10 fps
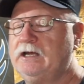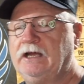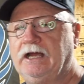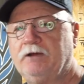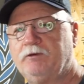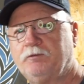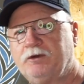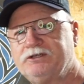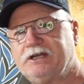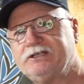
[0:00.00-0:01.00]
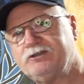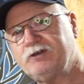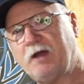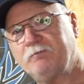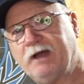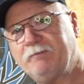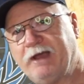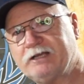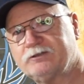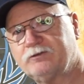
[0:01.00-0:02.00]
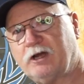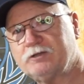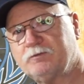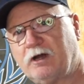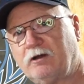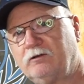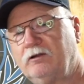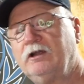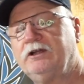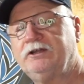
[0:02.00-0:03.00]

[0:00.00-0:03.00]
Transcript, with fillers: and we appreciate you dropping by Max's Garaj Mahal.